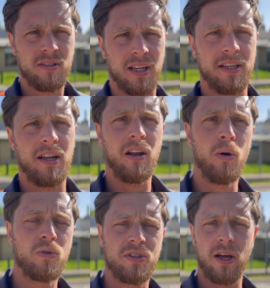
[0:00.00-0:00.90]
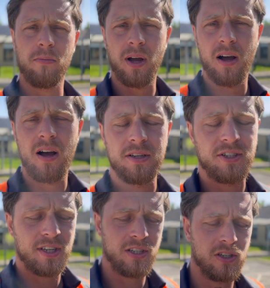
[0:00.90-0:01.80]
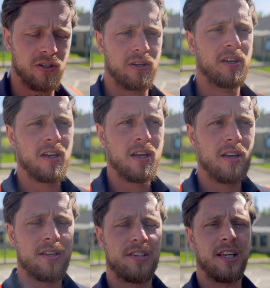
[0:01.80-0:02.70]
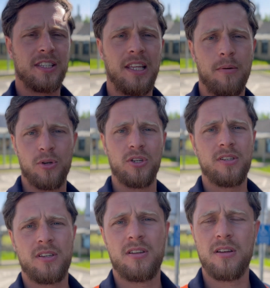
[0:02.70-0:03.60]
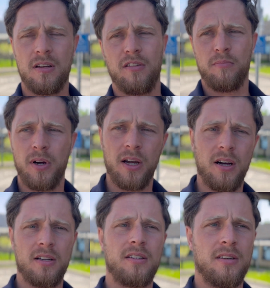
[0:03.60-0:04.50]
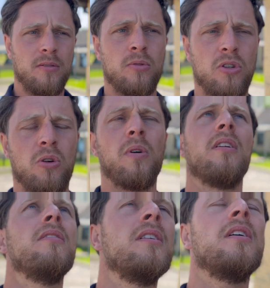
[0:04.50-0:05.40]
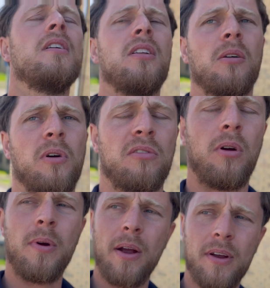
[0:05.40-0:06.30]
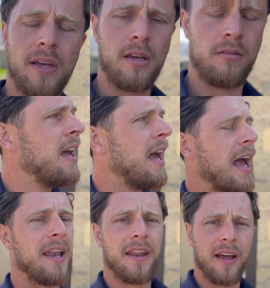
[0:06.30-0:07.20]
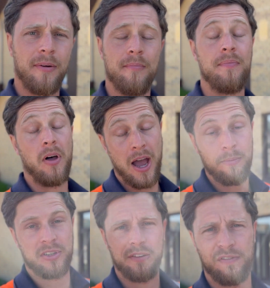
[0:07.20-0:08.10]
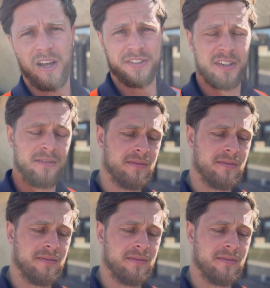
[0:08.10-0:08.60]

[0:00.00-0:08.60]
So they've done an ultrasound on my heart, and she said she took 60 images of my heart, and also took one like my throat area here, and I am still in flutter.